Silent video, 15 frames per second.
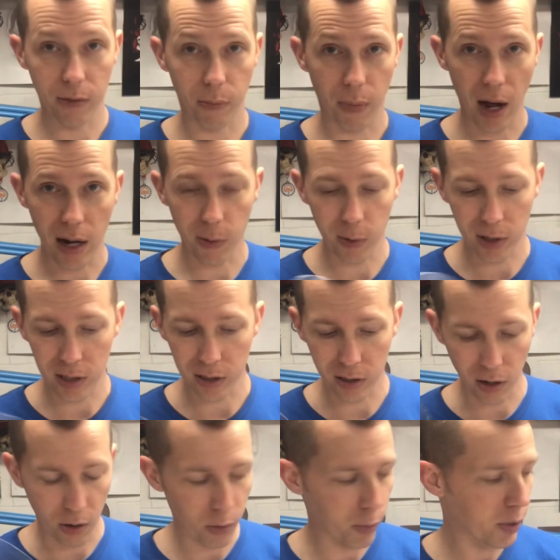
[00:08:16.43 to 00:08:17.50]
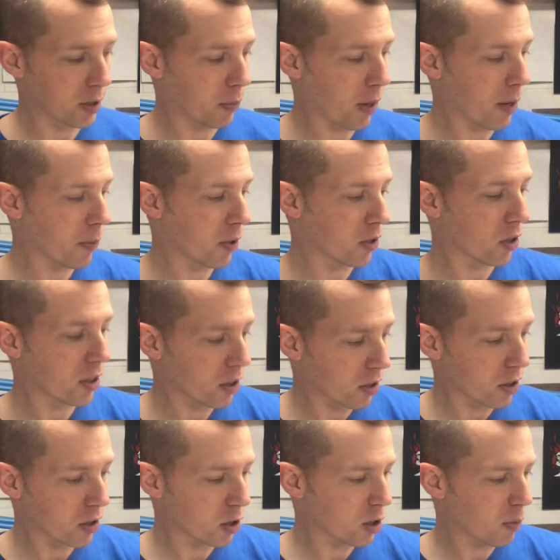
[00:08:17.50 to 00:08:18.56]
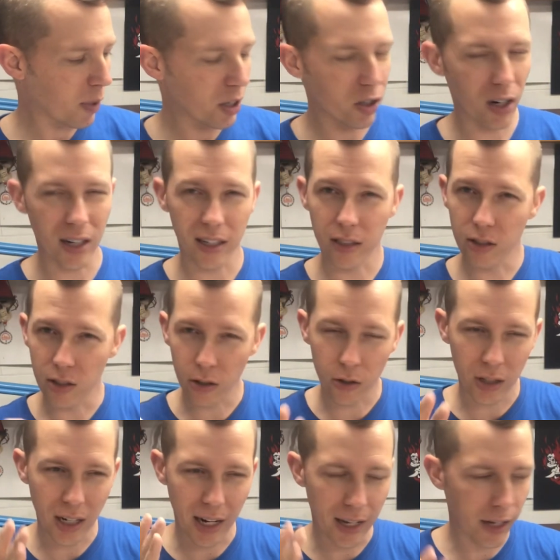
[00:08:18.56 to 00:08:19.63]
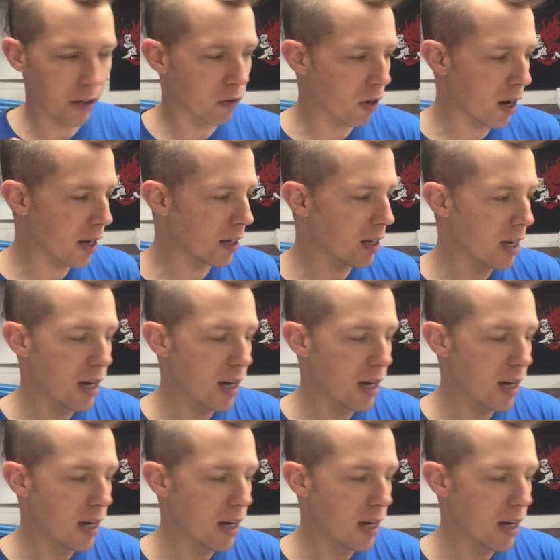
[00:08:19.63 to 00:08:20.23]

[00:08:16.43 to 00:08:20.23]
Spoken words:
bottom of this onto a piece of paper and traced on there just to make sure I could center it and get it right,